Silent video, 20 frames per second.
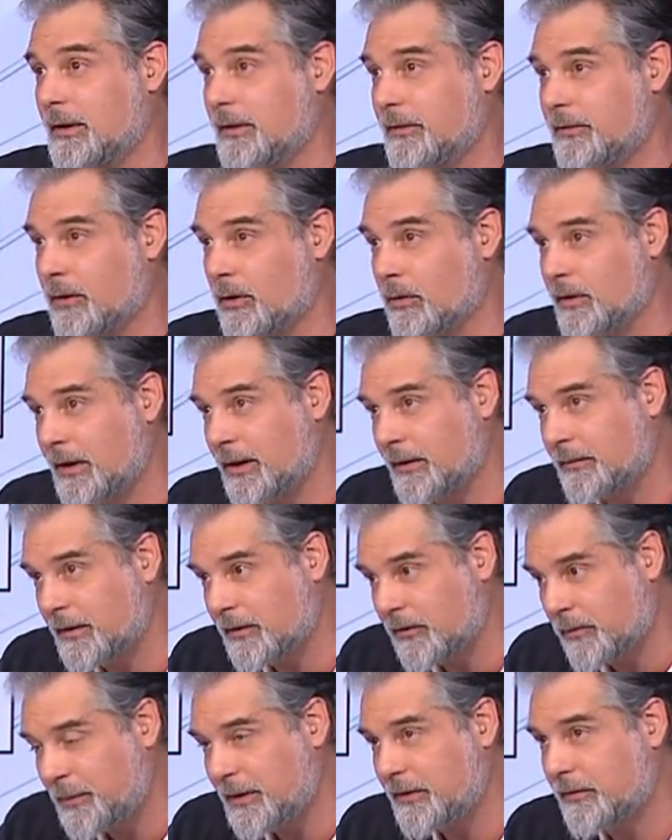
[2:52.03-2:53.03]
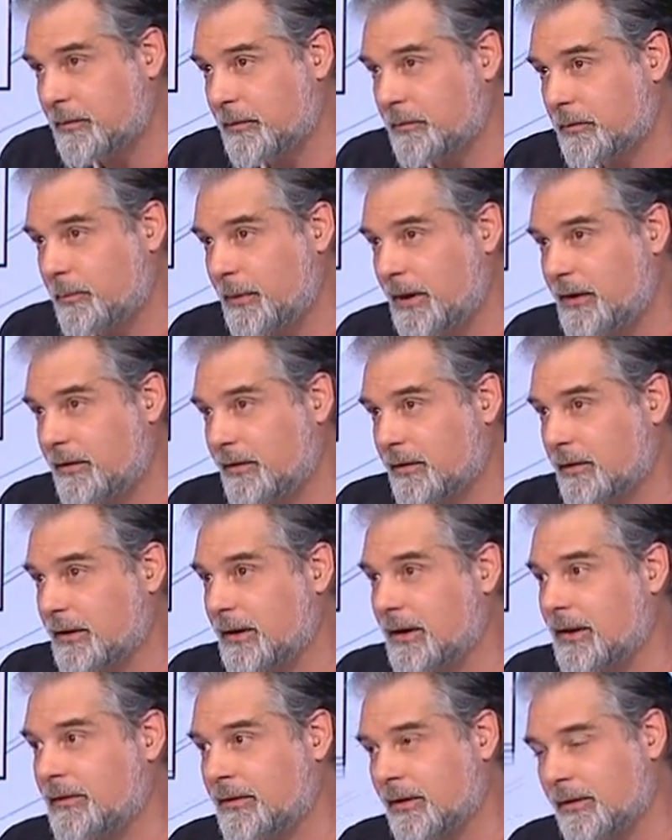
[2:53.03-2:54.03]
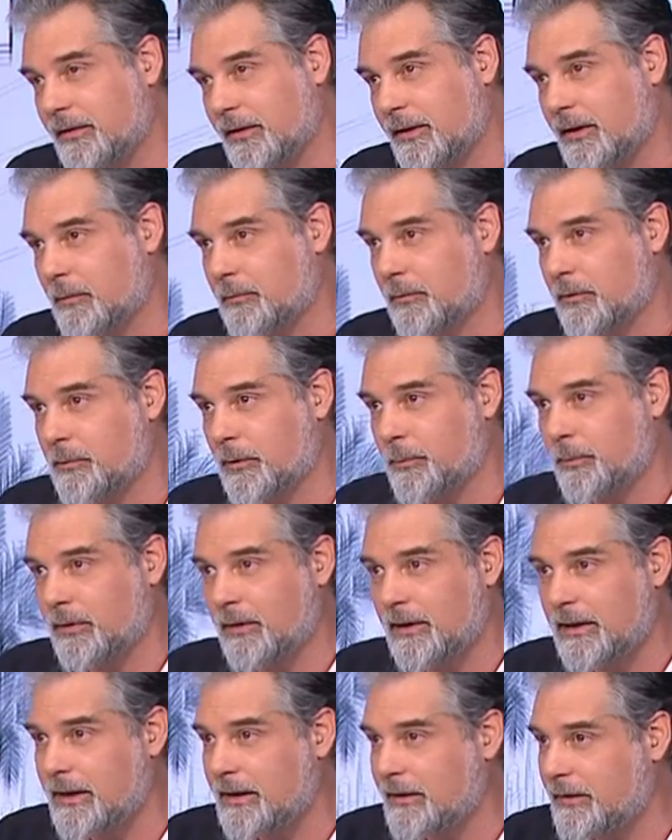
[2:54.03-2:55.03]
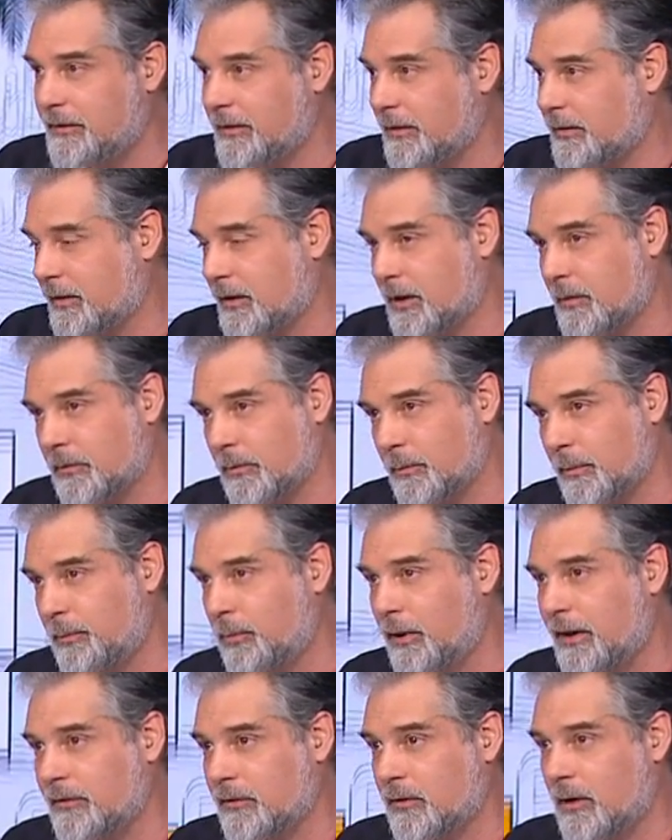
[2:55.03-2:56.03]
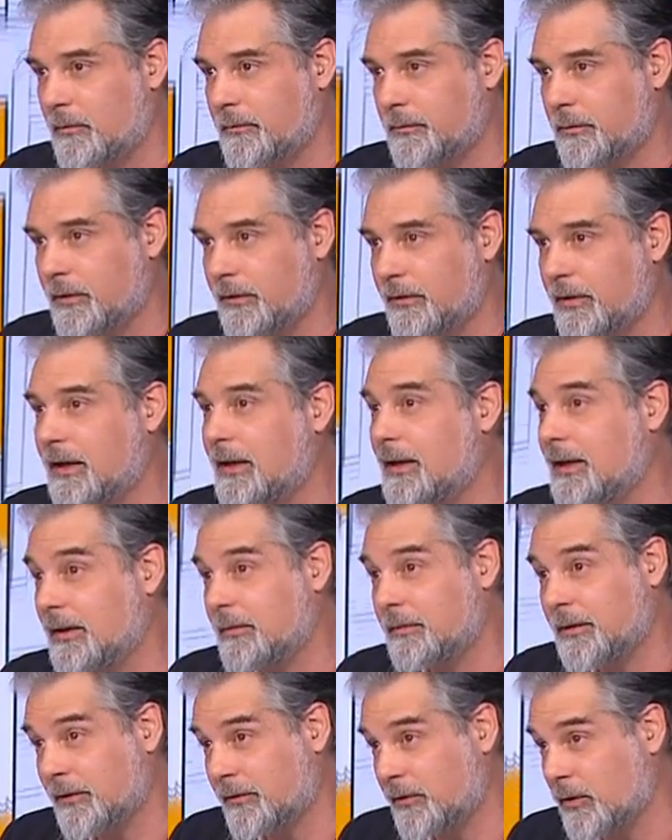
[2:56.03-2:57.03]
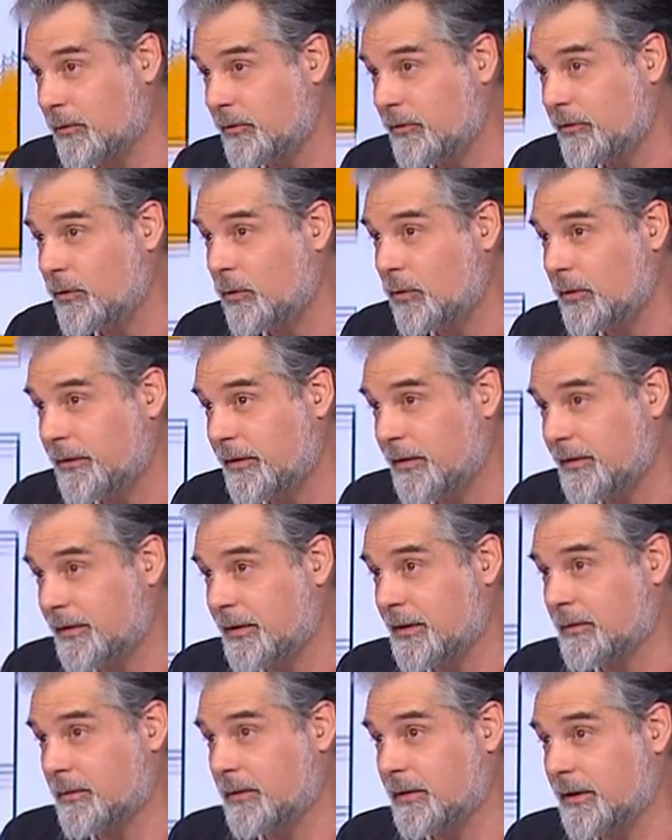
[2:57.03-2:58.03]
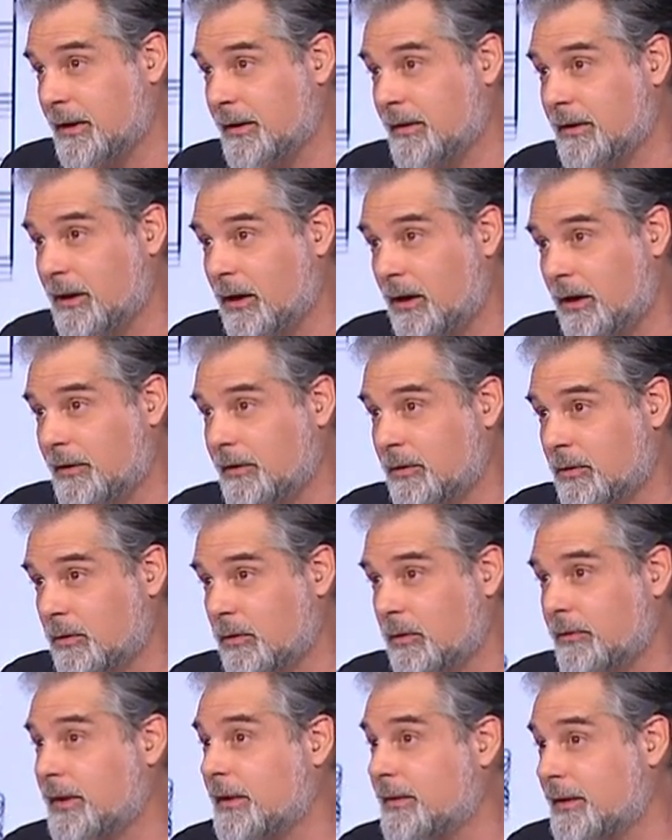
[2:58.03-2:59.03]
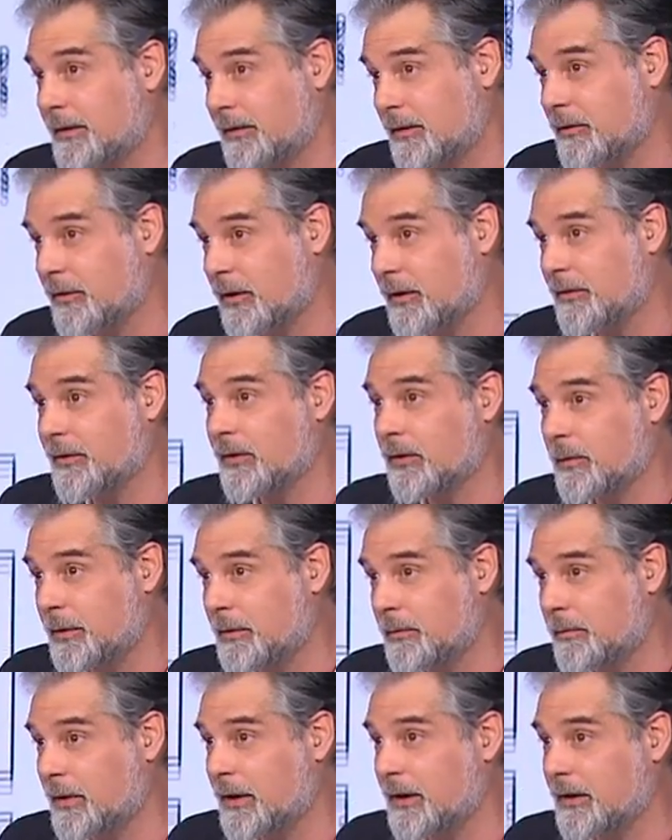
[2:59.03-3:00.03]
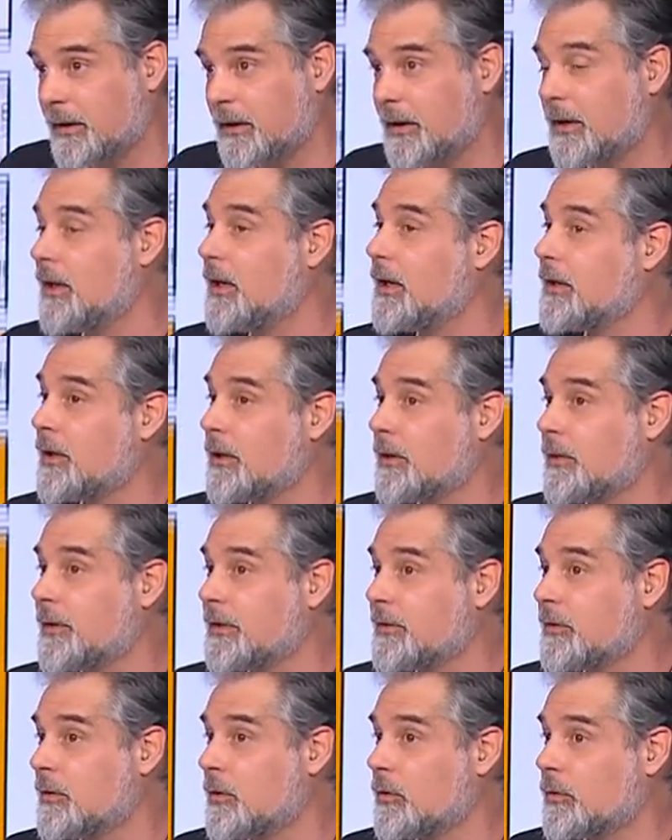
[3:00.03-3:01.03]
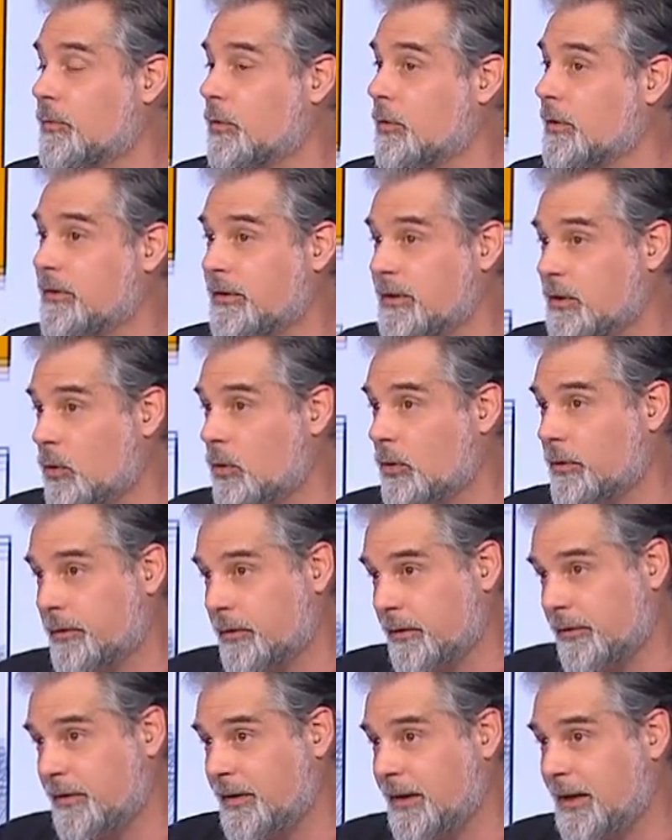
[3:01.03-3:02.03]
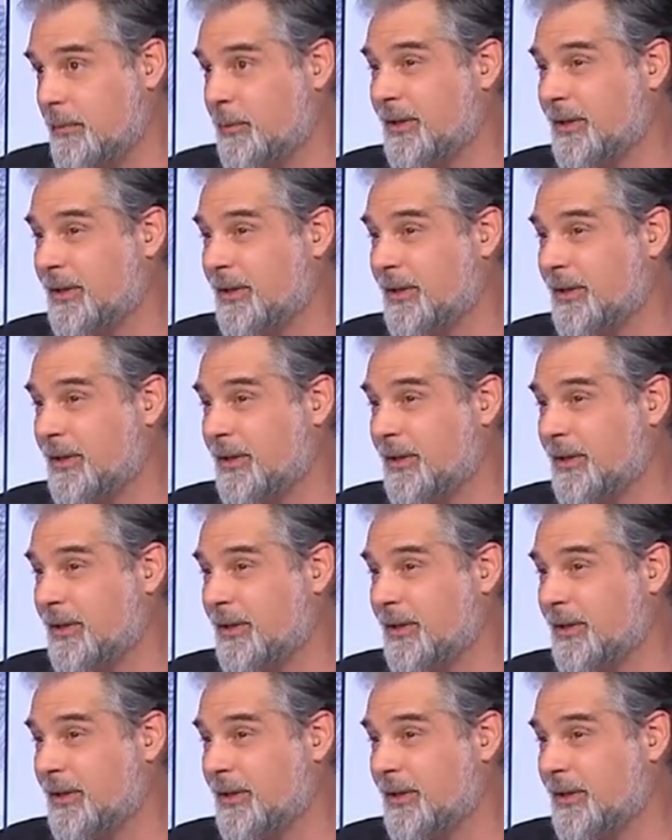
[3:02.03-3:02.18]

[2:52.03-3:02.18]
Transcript: So if there's a piece of information, does it come from the police? Does it come from a press conference? If there's no sources given in the article, then there's a chance it could be fake. Another thing to look for is the author's name.